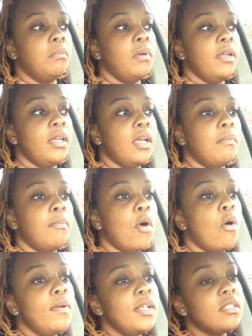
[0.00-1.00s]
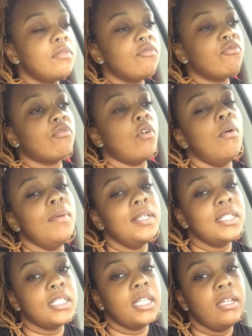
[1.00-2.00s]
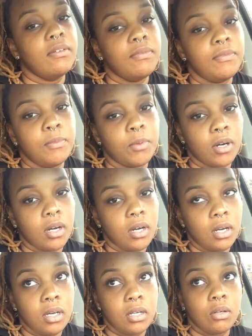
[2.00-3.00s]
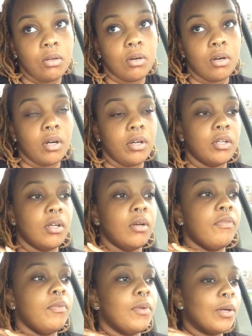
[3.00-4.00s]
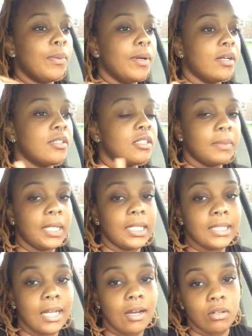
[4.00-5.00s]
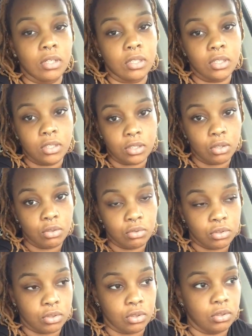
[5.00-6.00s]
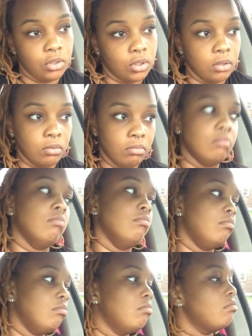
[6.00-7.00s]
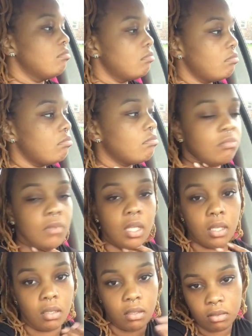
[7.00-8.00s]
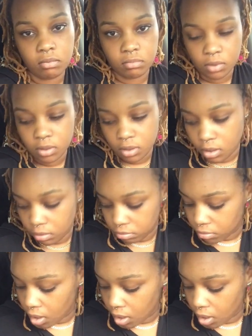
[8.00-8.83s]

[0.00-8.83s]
But yeah, always leave work, or, you know, if you want to quit or something like that, on a good note. So, you know, like, you know, on a good note.